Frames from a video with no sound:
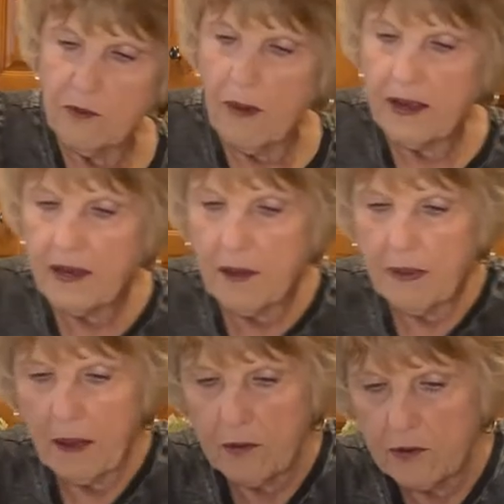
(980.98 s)
might not
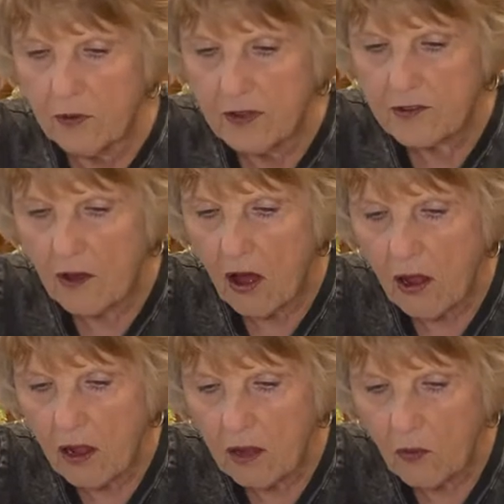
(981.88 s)
be able to do this
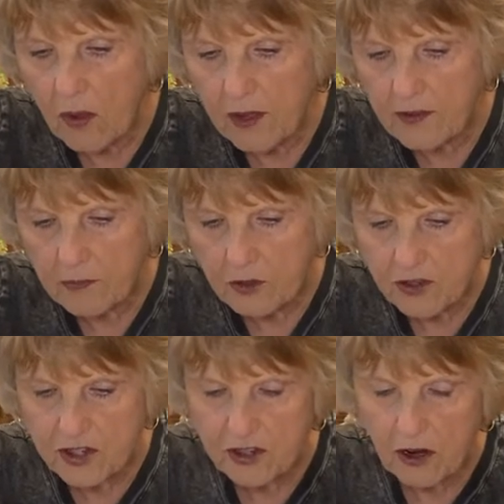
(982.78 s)
all at once, but
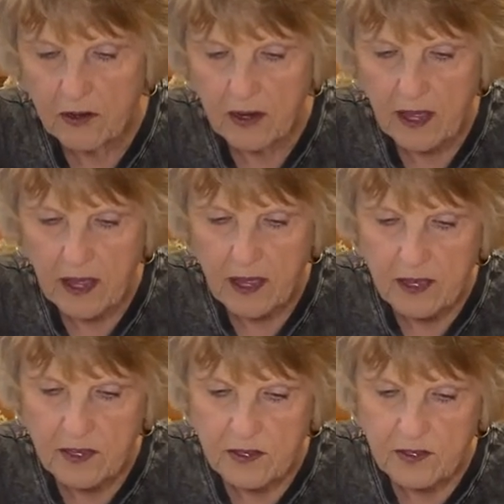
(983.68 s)
you start
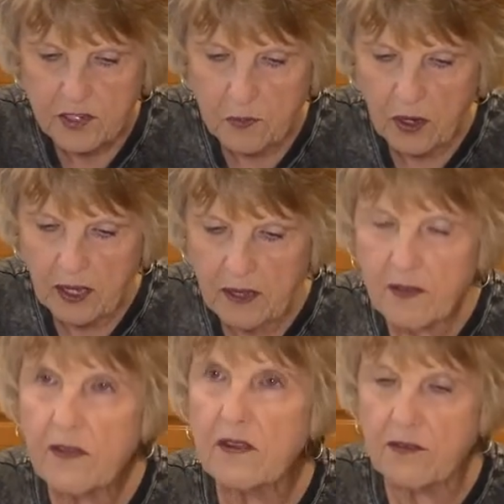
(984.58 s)

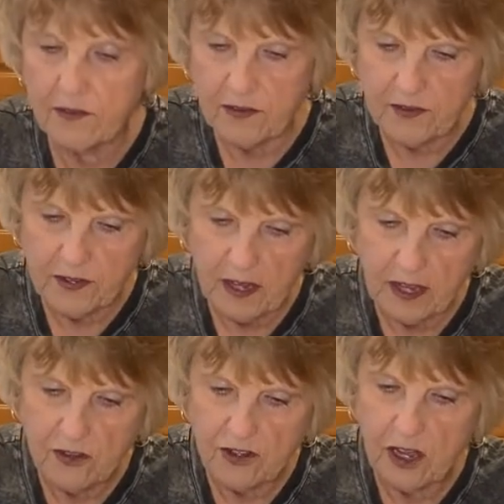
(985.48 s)
sprinkling the
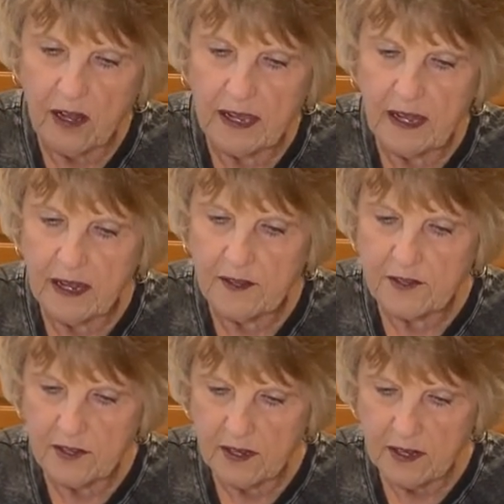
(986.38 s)
silica gel in it.
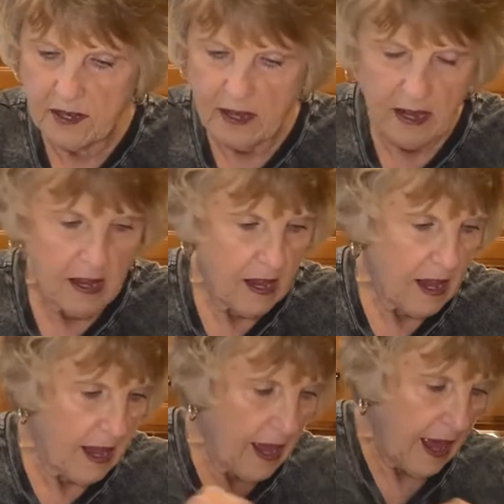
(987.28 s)

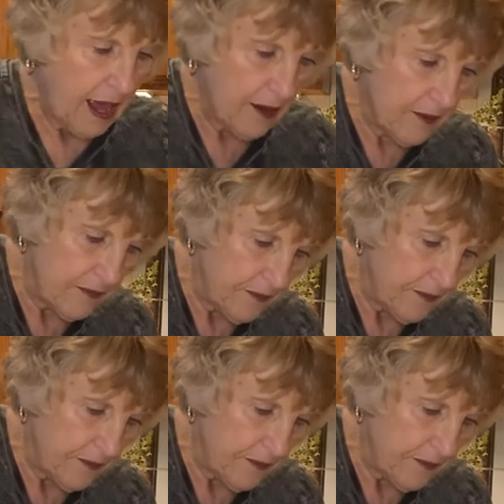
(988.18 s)
And